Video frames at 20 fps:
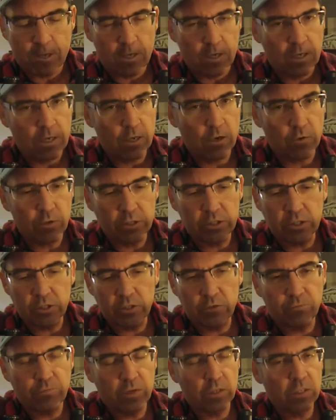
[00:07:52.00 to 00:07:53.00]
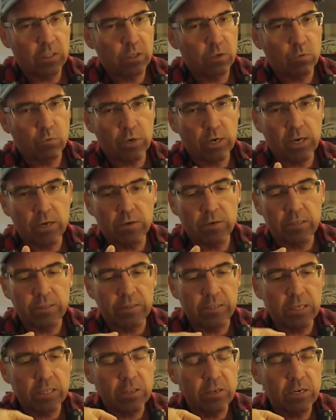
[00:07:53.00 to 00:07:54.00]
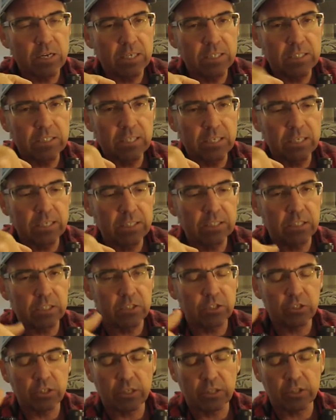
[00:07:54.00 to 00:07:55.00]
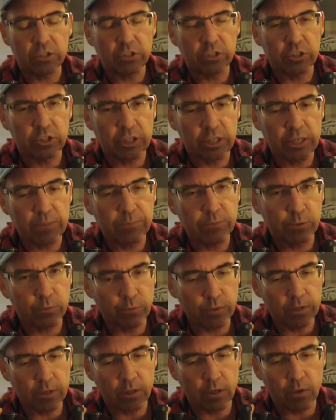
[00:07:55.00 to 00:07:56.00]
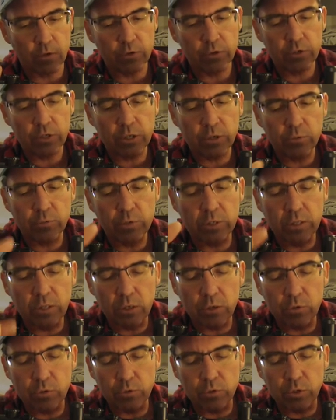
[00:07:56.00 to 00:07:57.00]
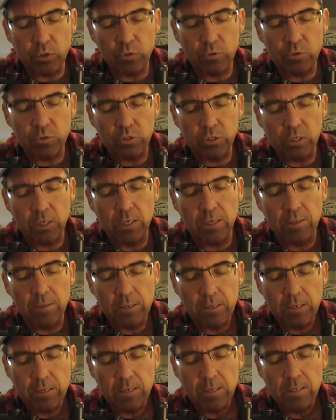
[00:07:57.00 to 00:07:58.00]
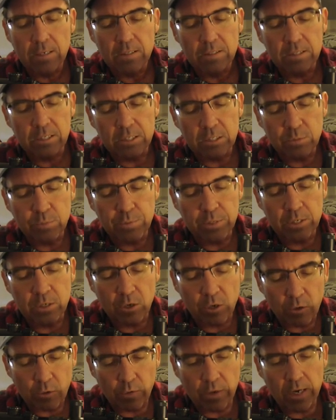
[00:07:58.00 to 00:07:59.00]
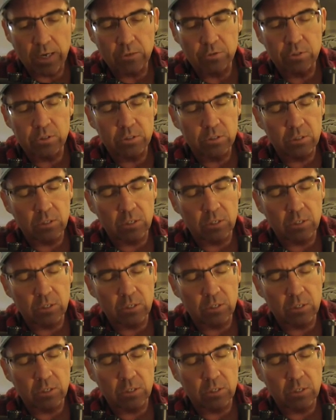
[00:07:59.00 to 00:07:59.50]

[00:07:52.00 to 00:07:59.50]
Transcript: you know, this is a fun little round. And the other nice thing is it's cheap to reload. You can reload those 6BR rounds.